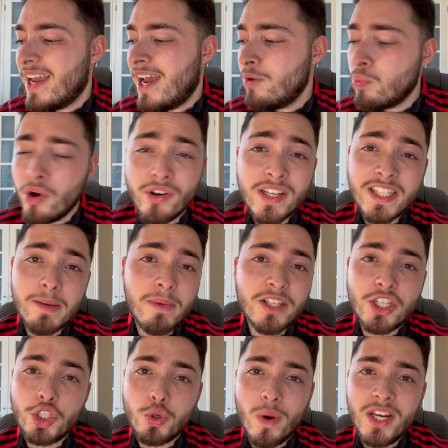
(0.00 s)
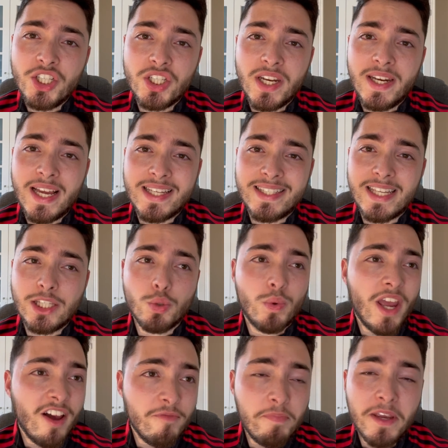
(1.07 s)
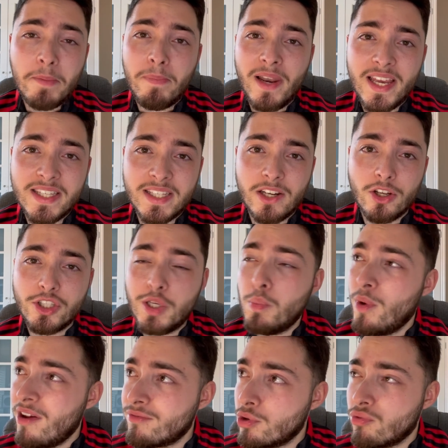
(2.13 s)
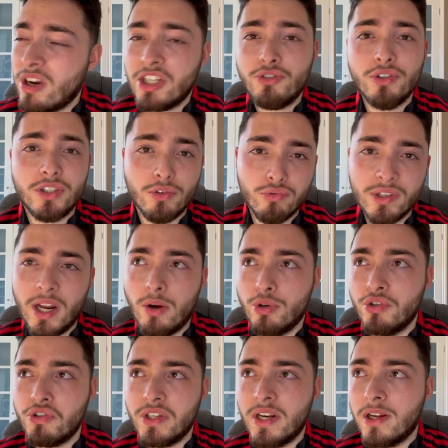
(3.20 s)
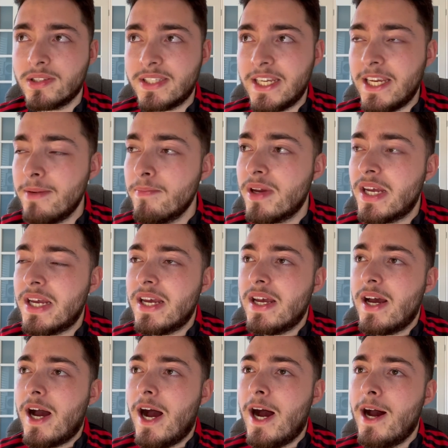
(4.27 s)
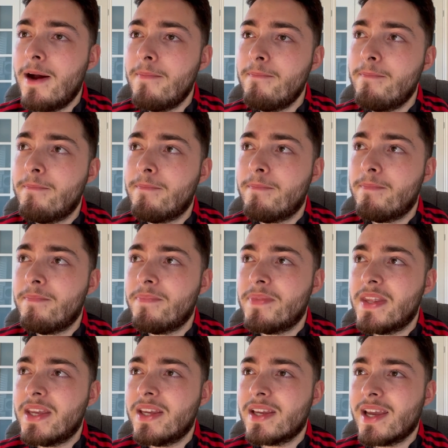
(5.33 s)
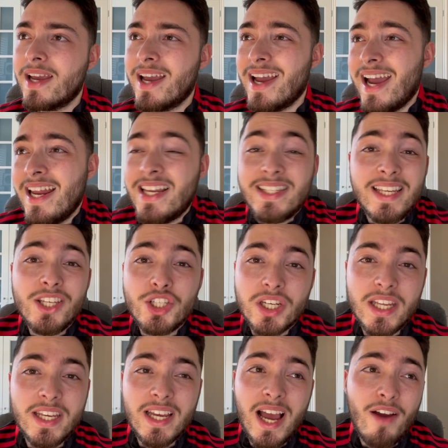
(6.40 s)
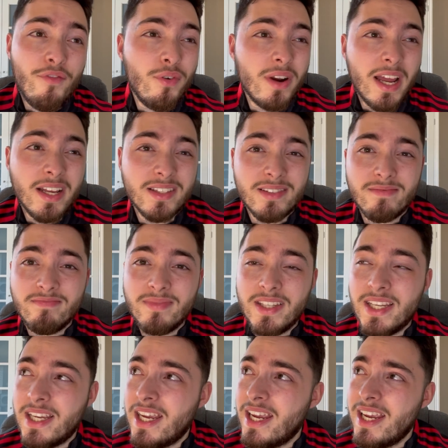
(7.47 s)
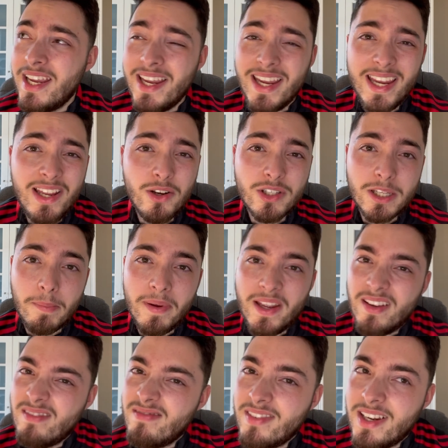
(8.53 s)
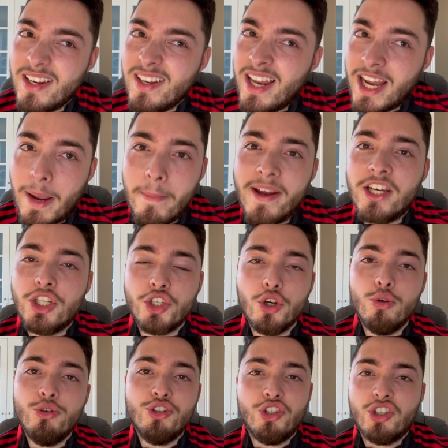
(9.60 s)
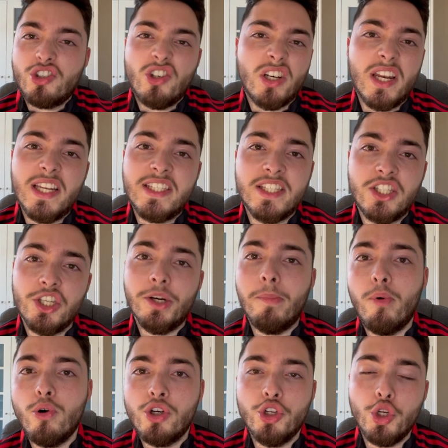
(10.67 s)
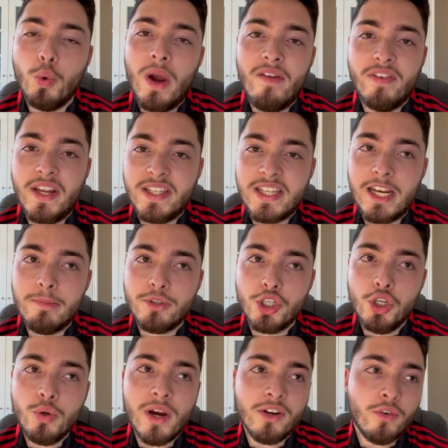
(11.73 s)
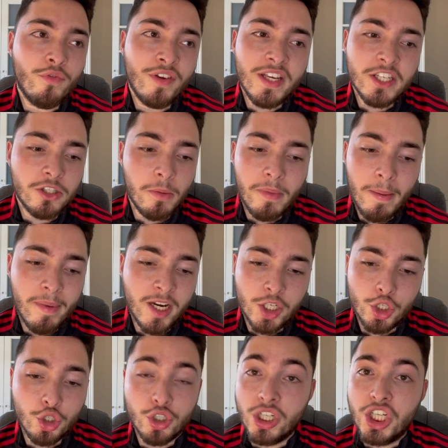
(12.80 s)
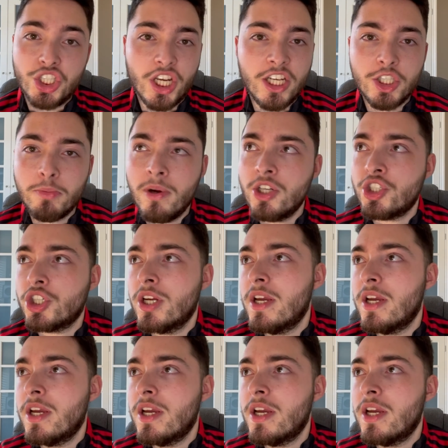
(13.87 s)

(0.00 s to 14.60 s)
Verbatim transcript: we're in a similar situation in that sense. We have big players in our team. We have the Rashfords, the Ronaldos in our team. And essentially, I feel like he looks a bit like a manager who's just going to listen to the board and do whatever they tell him to do. I don't think he's going to be a manager who's going to change much.